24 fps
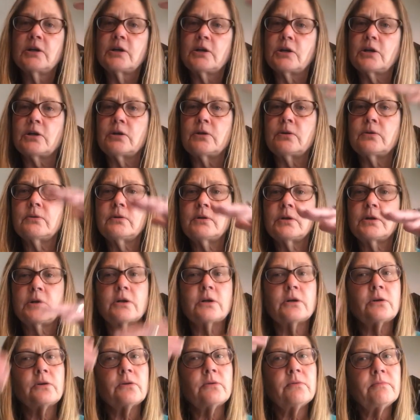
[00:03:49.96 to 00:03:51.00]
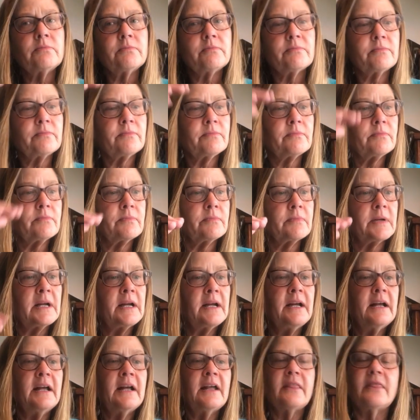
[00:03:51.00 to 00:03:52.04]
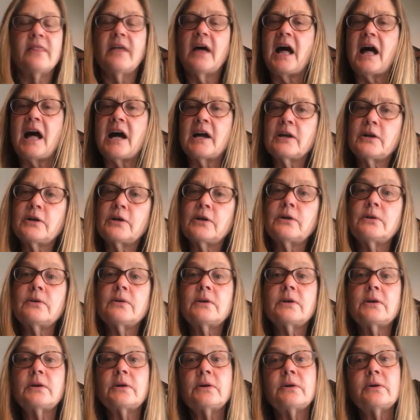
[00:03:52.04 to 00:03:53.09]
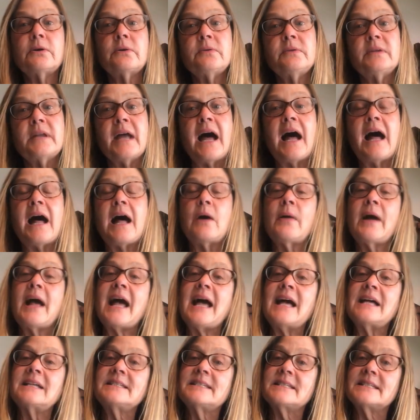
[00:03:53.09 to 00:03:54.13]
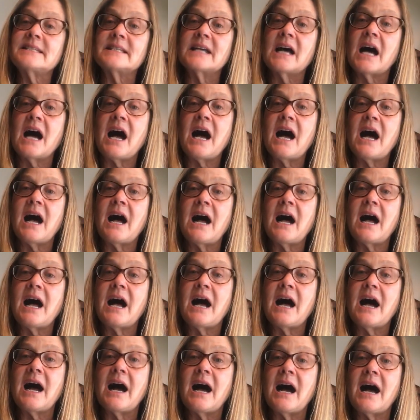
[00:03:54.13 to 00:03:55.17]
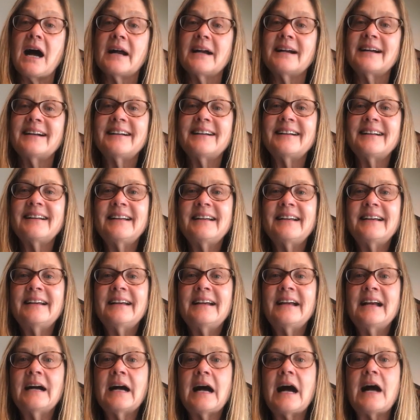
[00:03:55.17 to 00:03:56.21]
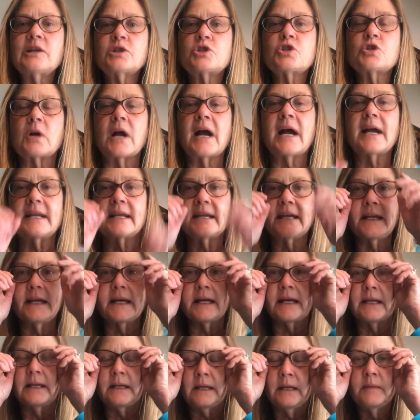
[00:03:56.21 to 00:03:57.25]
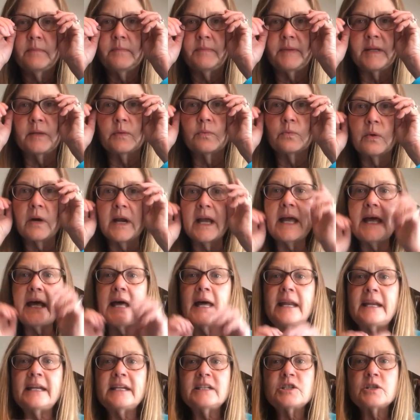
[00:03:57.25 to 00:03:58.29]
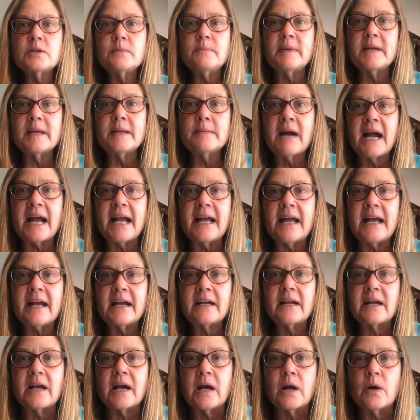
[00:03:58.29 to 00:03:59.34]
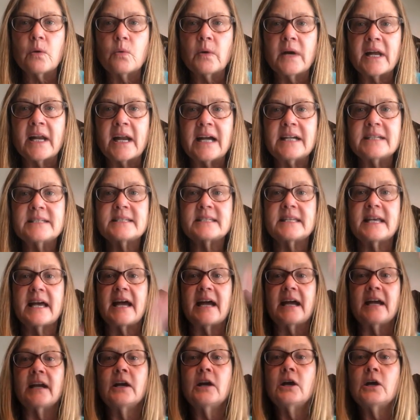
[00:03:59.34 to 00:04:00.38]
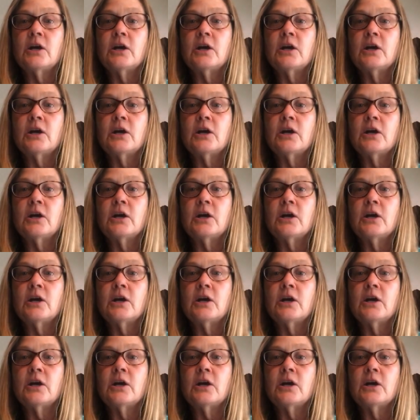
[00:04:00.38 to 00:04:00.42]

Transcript: cuckoo, the cuckoo now has sung. I'll try it again. Be ready to be my echo when I say